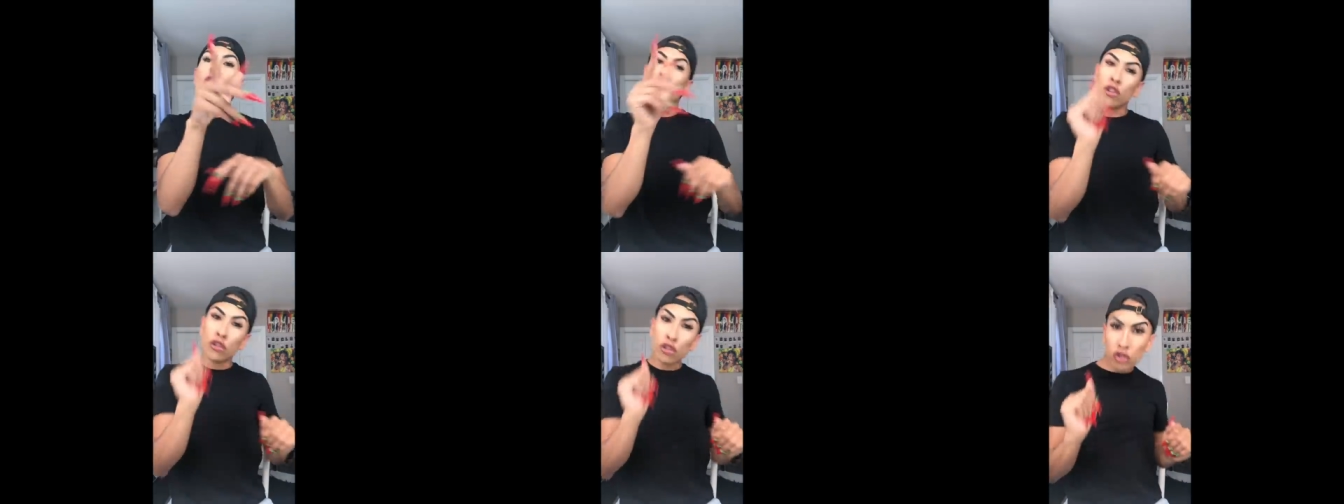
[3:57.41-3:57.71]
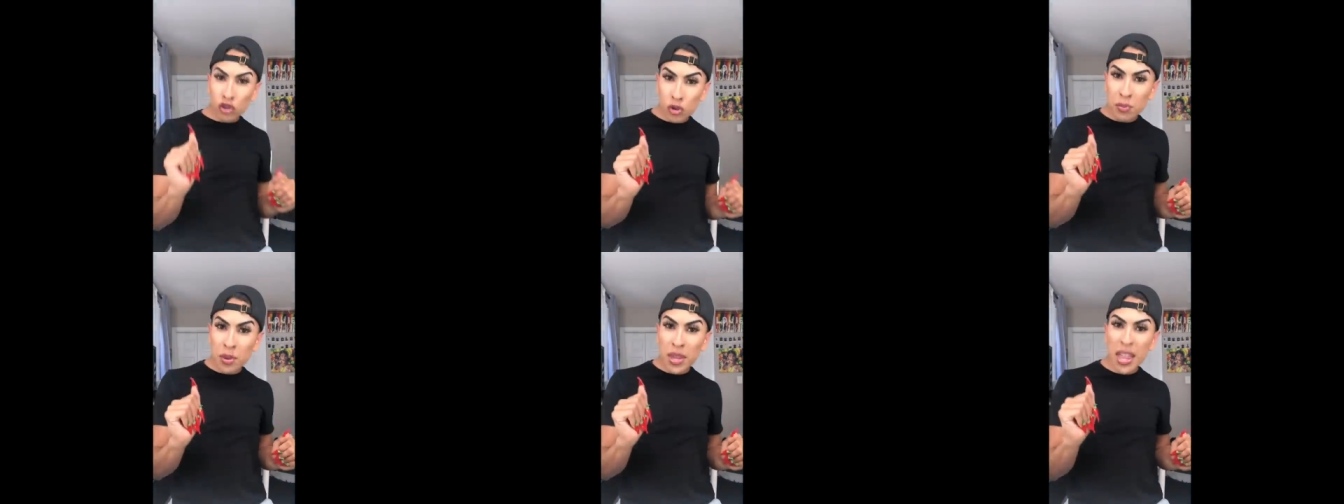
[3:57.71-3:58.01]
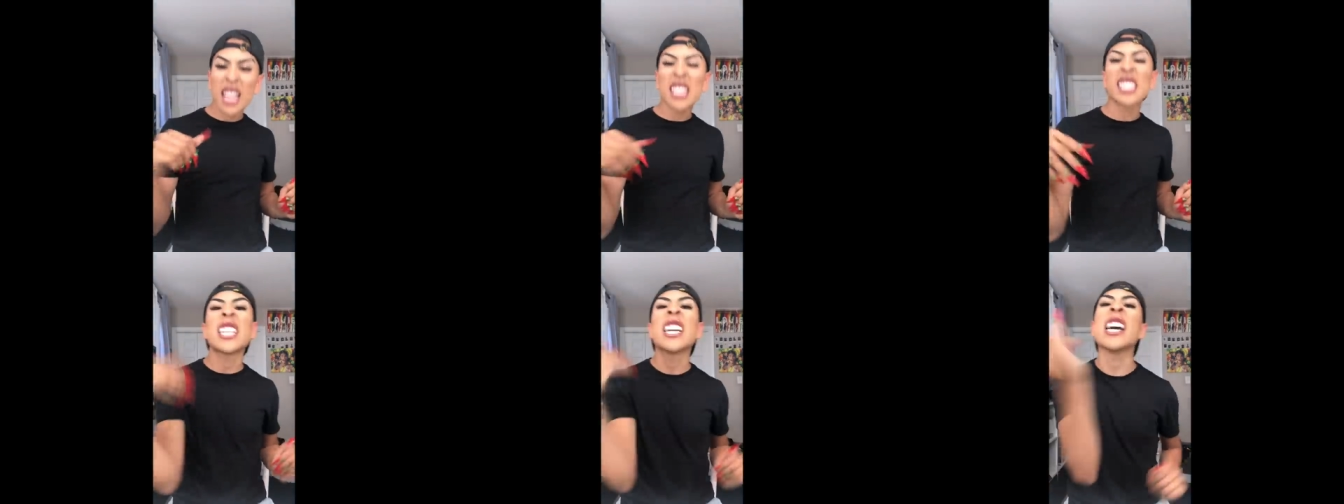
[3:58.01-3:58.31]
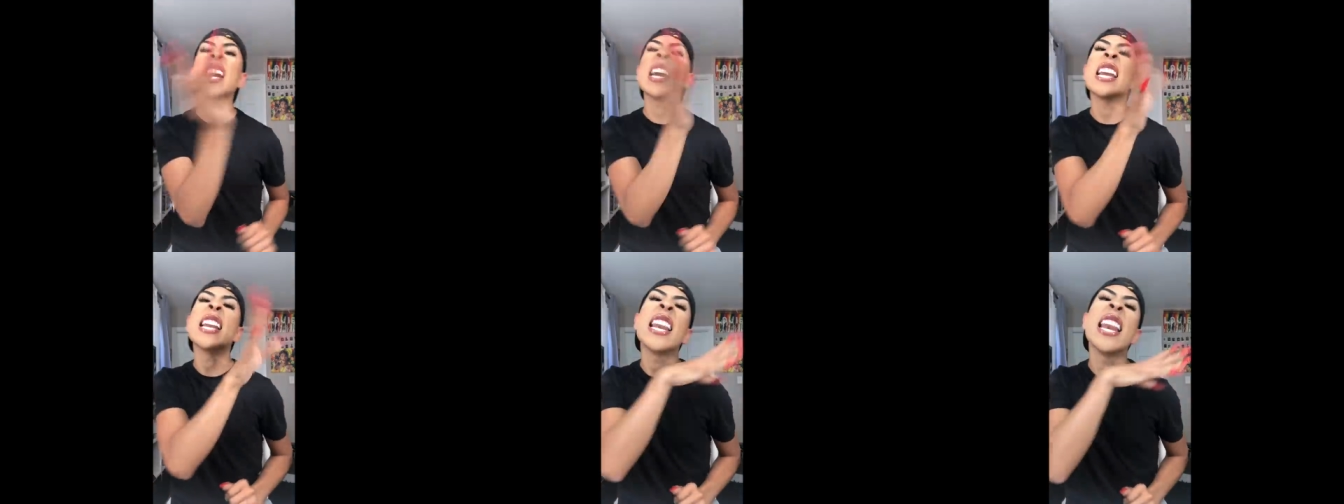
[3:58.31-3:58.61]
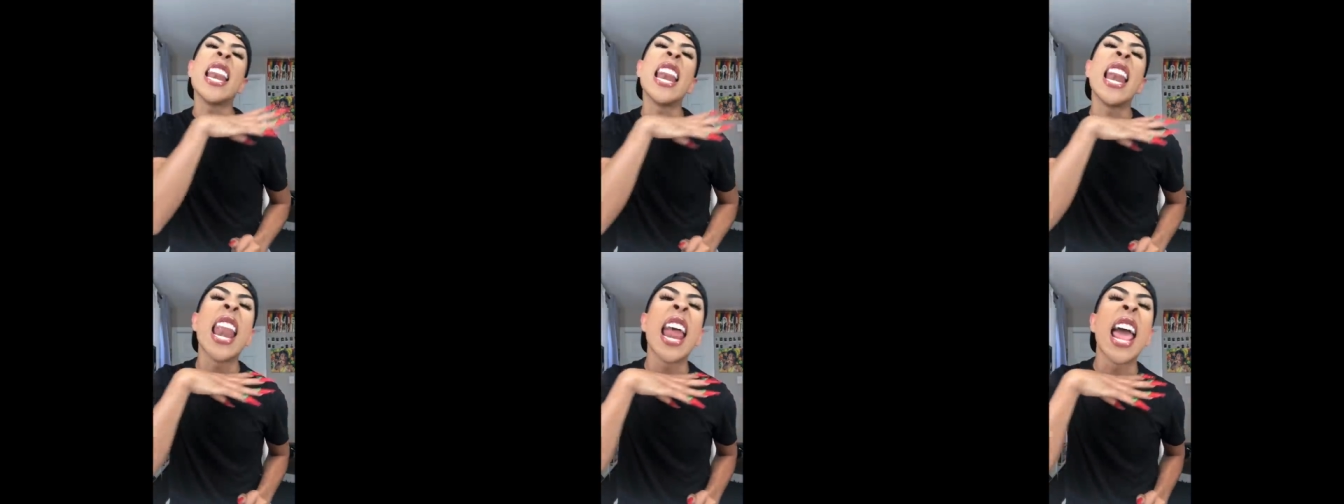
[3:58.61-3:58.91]
You stupid ass could
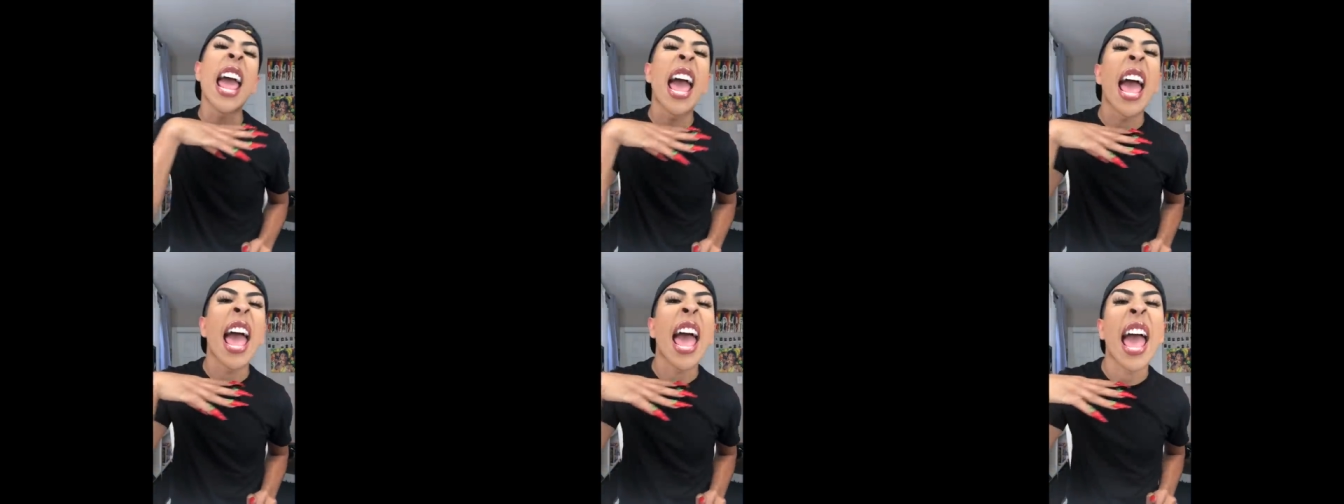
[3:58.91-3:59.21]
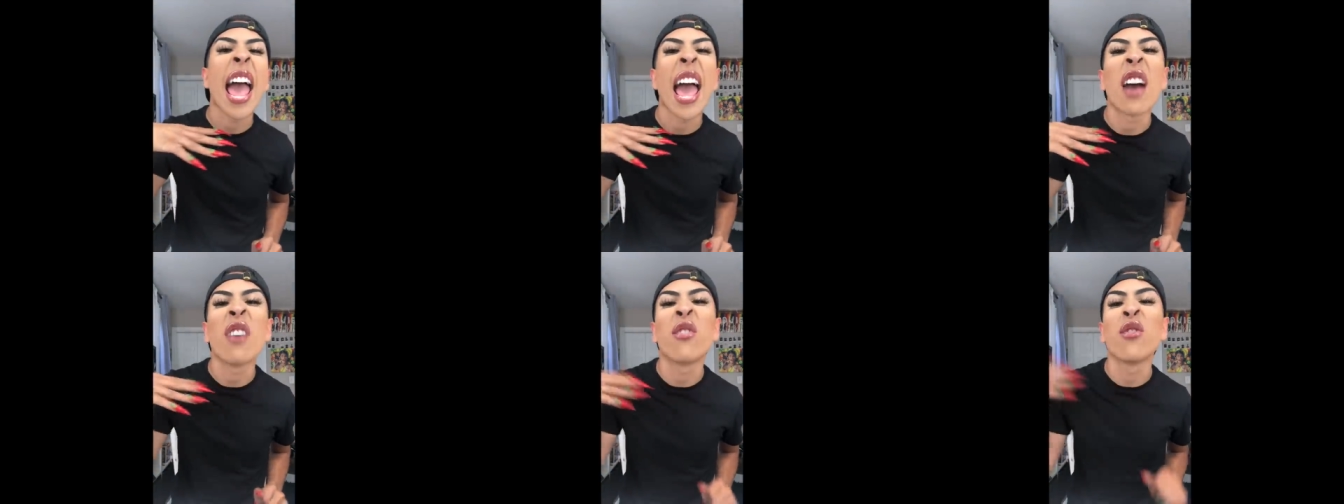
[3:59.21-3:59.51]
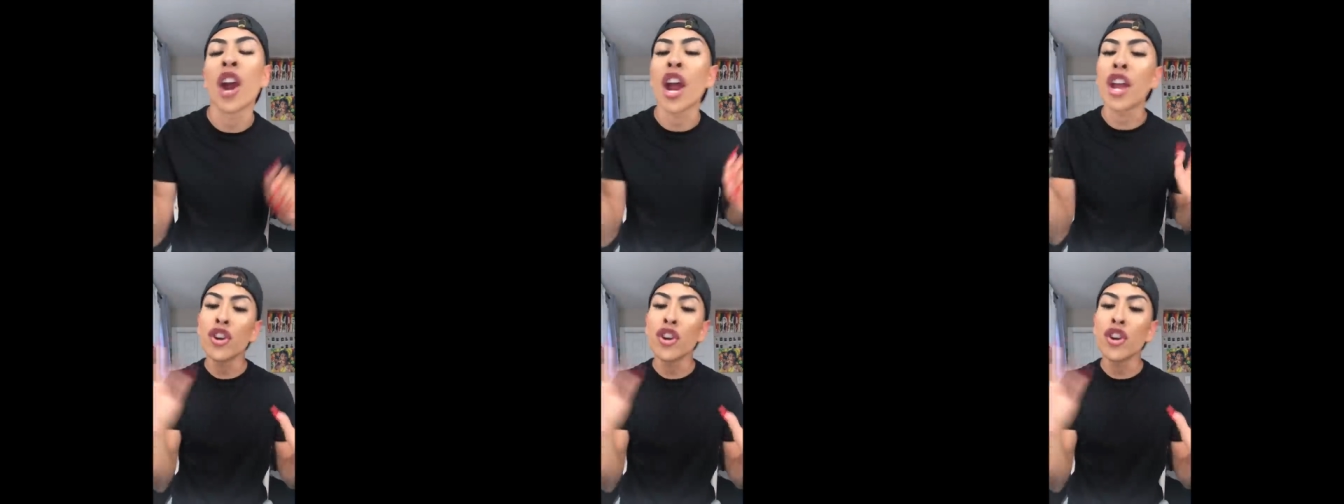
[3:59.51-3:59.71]
never.